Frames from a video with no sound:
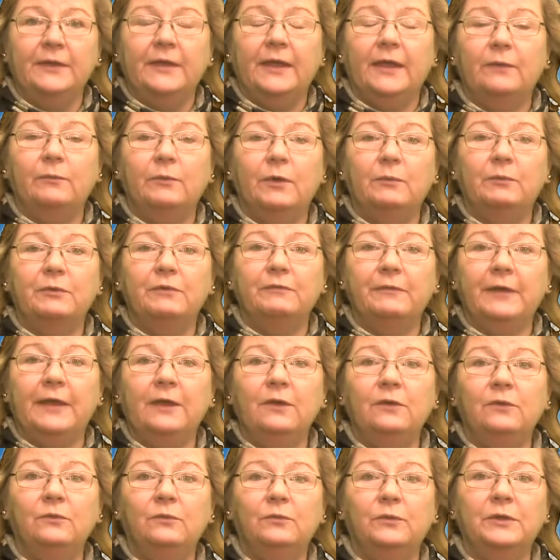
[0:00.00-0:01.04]
And what we
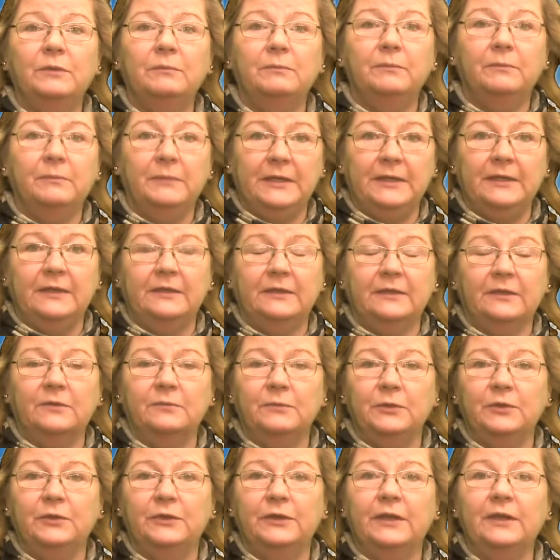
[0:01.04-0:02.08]
found, we meaning the
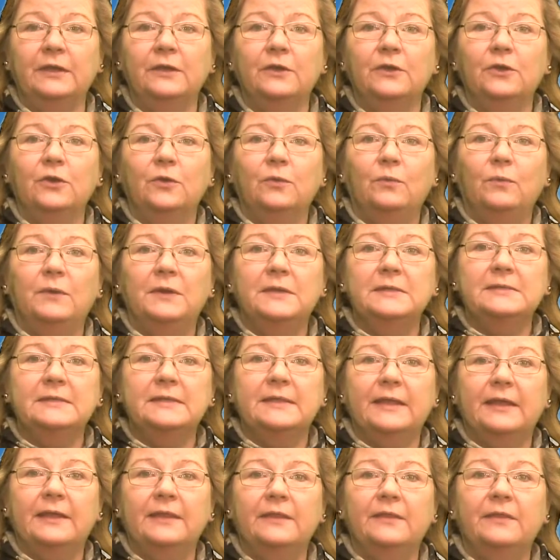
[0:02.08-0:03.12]
community, was
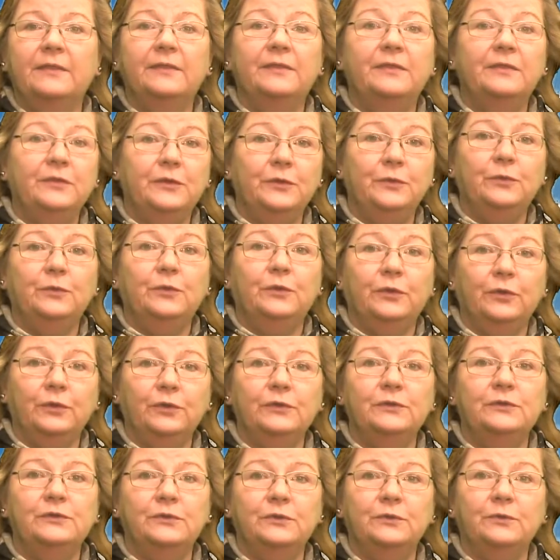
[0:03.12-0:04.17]
that you
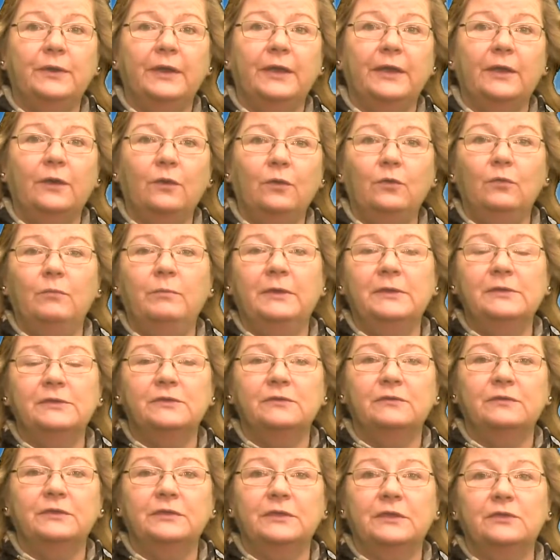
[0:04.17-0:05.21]
could do a whole bunch
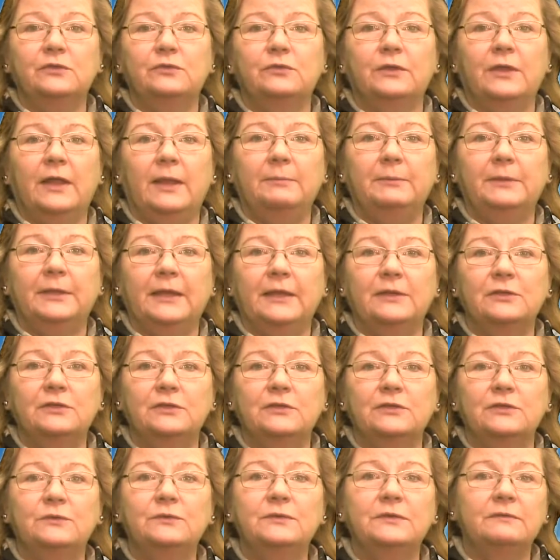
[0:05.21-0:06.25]
of industrial
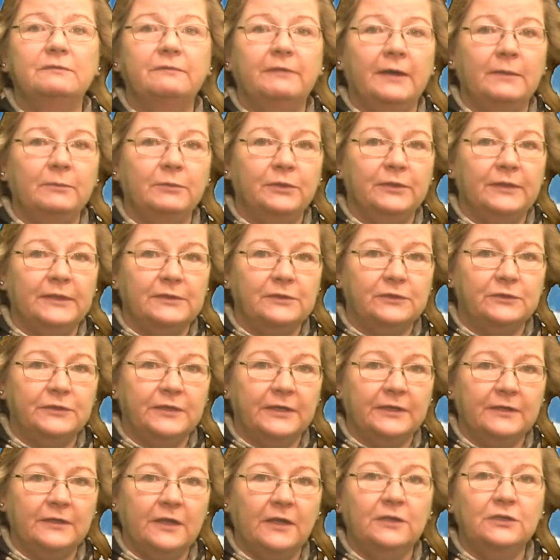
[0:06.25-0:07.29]
applications using fiber laser
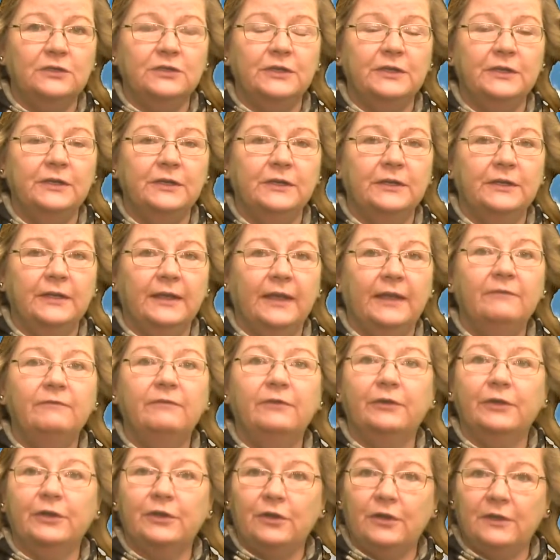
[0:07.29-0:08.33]
technology and
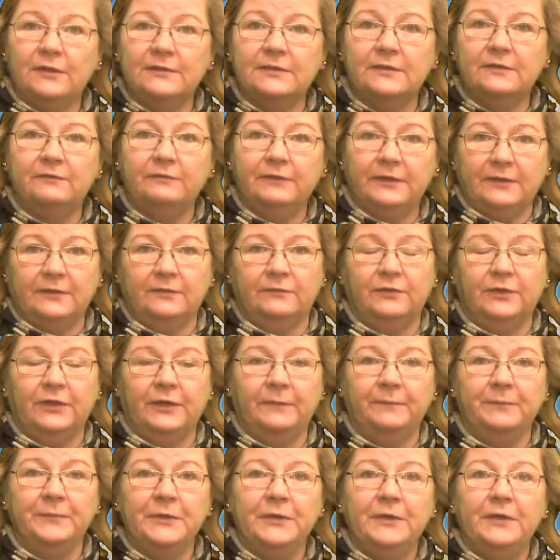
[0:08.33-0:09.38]
very cost
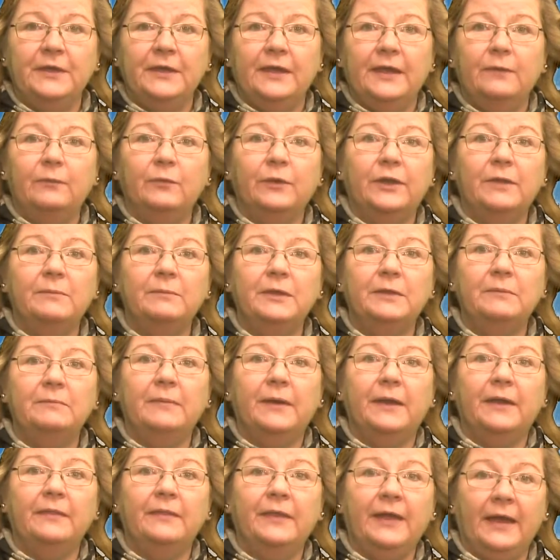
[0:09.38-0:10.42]
effectively. And what I mean
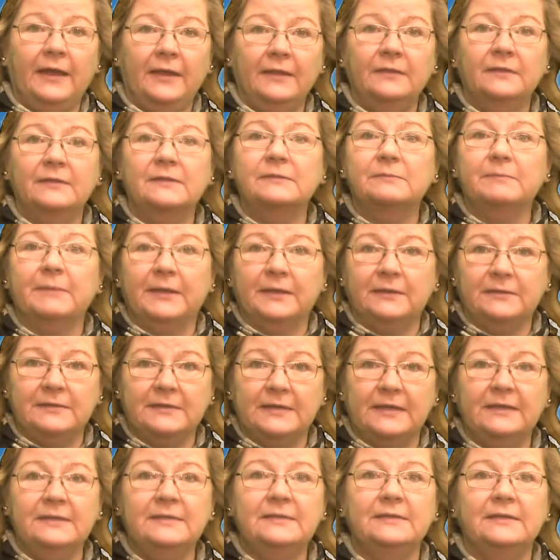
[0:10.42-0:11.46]
by that, this man
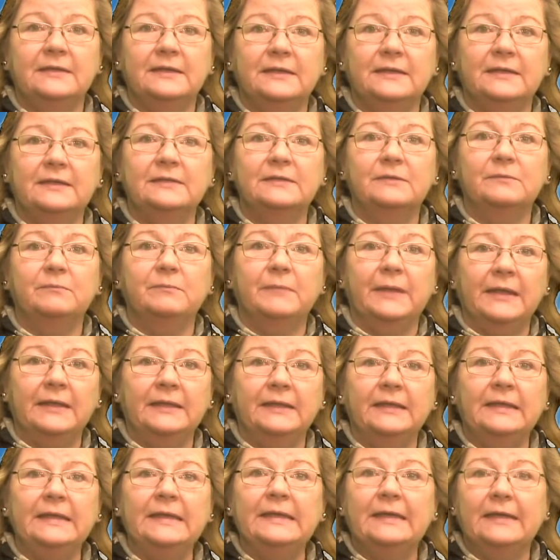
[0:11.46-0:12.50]
says, is
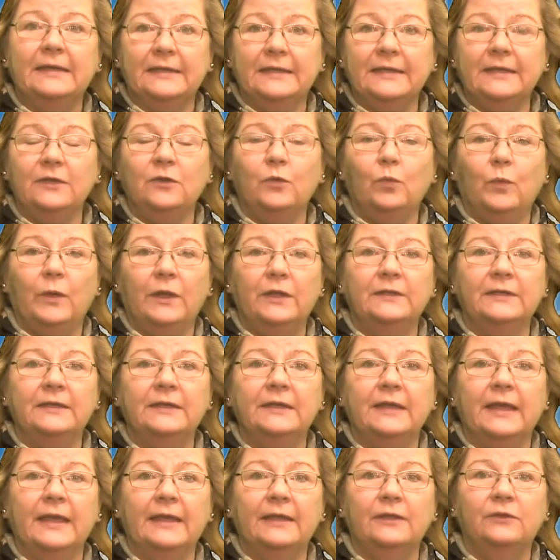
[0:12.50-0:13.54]
mainly cutting,
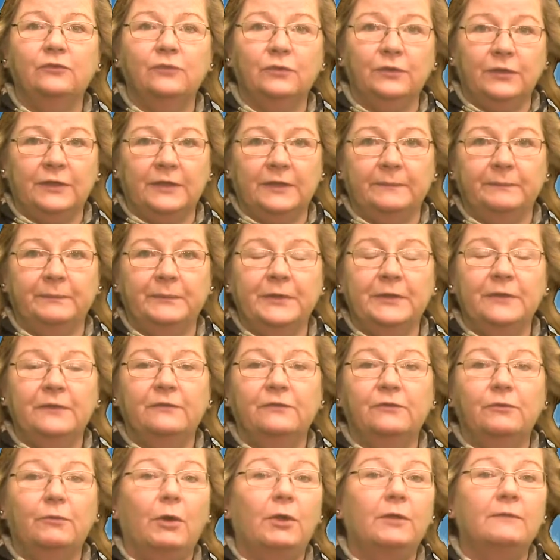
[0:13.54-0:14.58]
welding, and drilling.
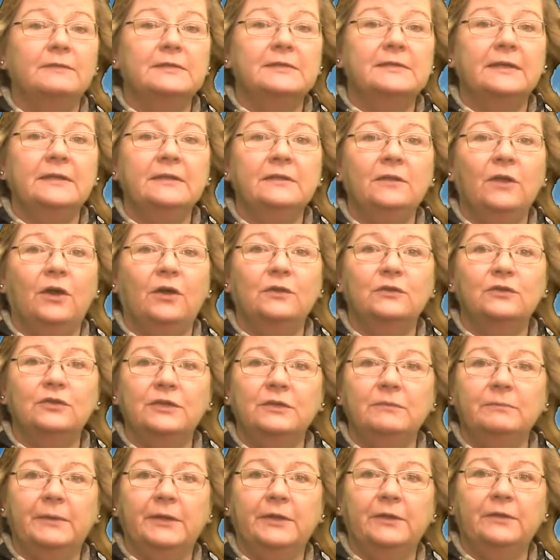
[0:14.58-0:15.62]
So all of a sudden, all
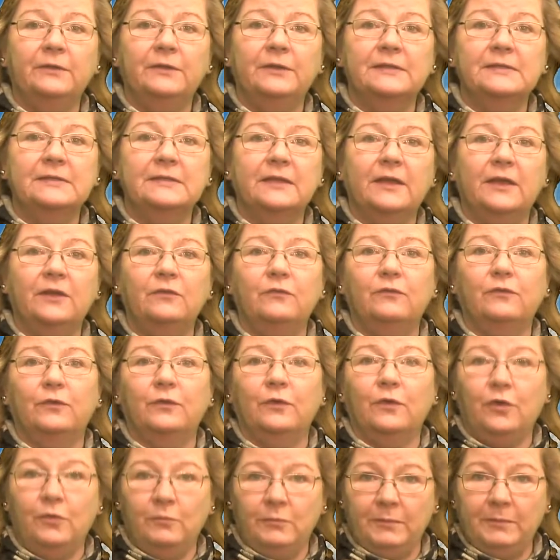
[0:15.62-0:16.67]
sheet metal that's cut for
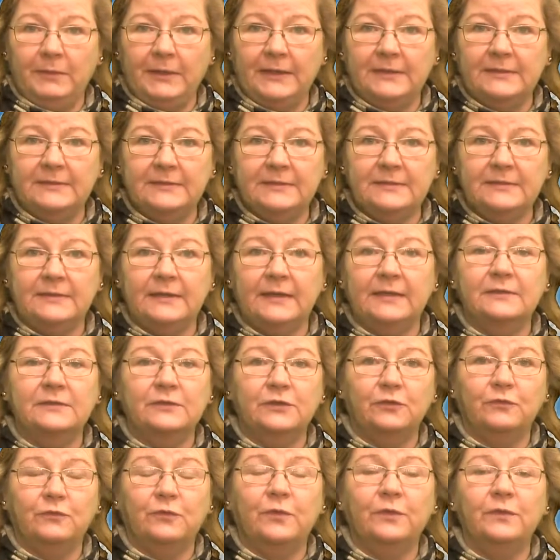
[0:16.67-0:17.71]
home appliances and
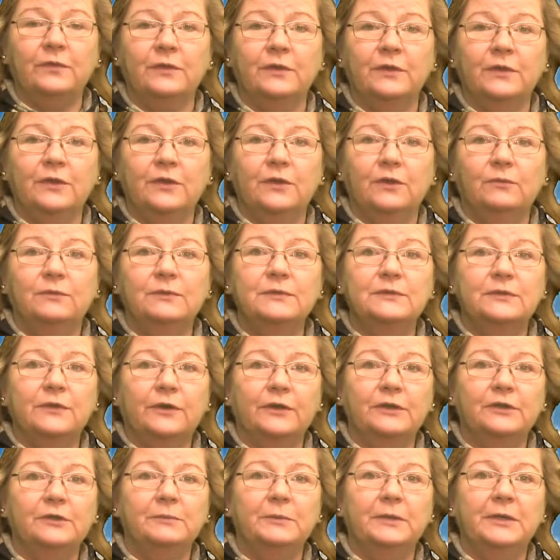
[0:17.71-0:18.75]
so forth was
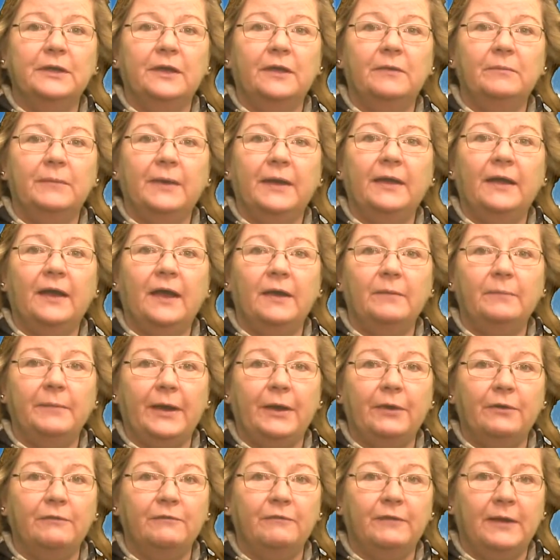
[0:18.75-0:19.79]
starting to be cut by high
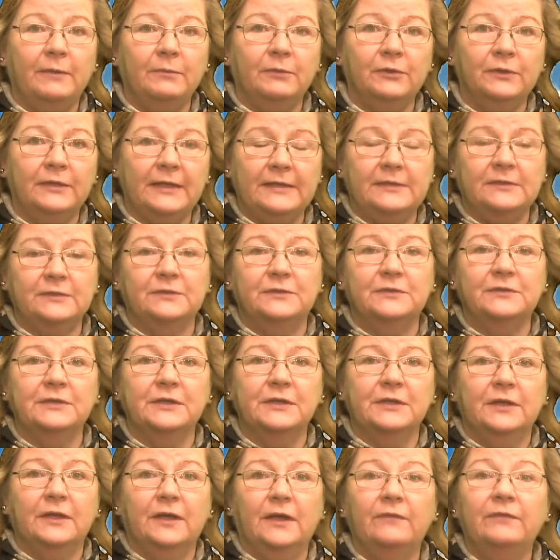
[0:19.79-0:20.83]
power fiber lasers
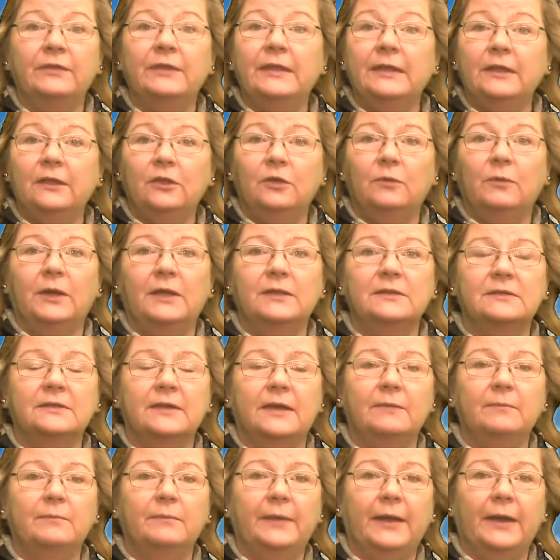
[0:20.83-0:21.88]
of the kilowatt
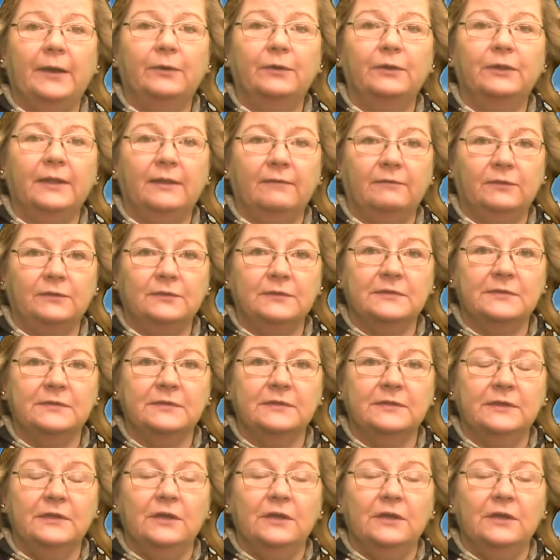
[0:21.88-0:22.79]
type power levels.